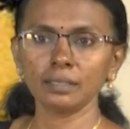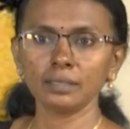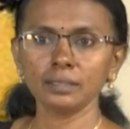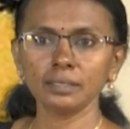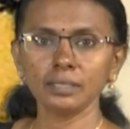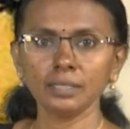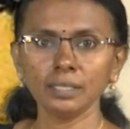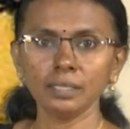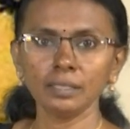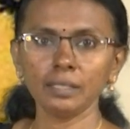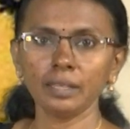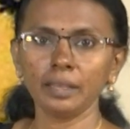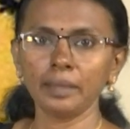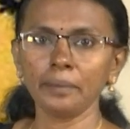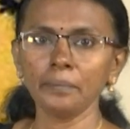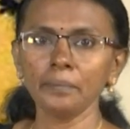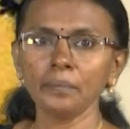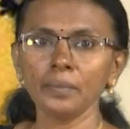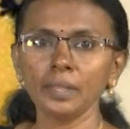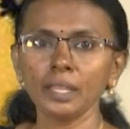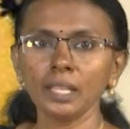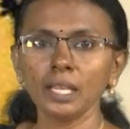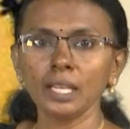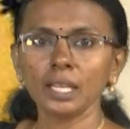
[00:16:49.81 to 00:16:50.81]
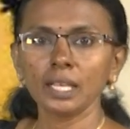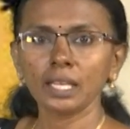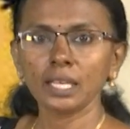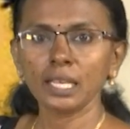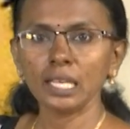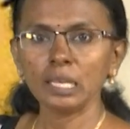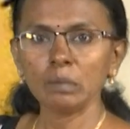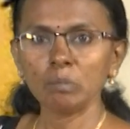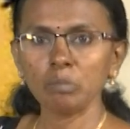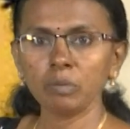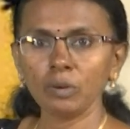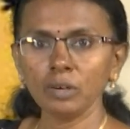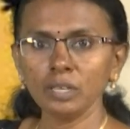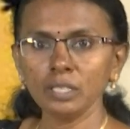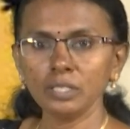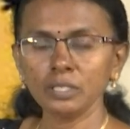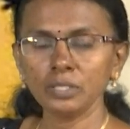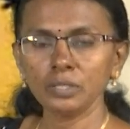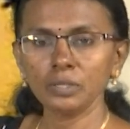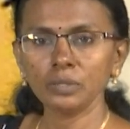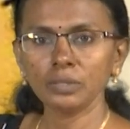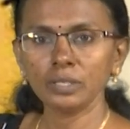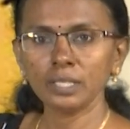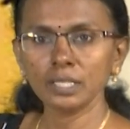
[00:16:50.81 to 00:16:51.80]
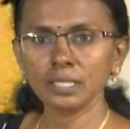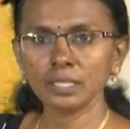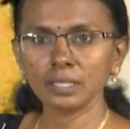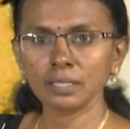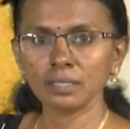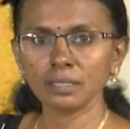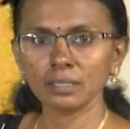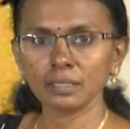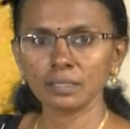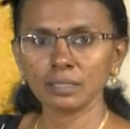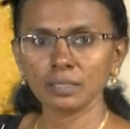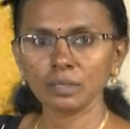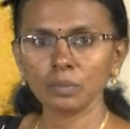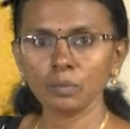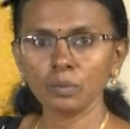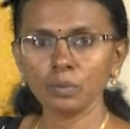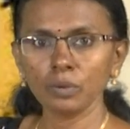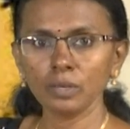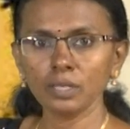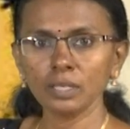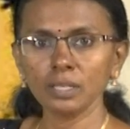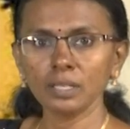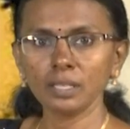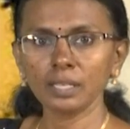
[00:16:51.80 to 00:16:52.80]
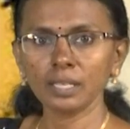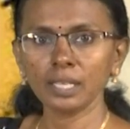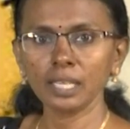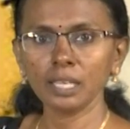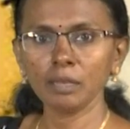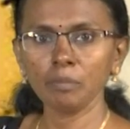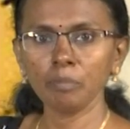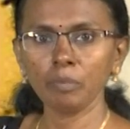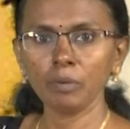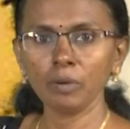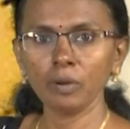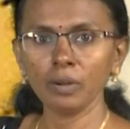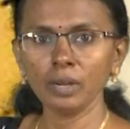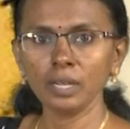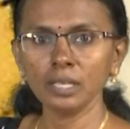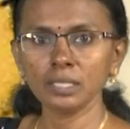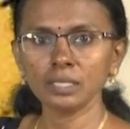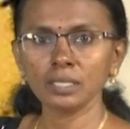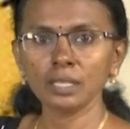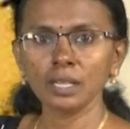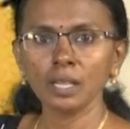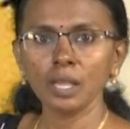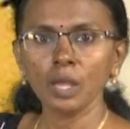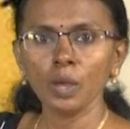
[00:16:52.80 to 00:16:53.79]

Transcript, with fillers: See there key points to discuss. What are the key points?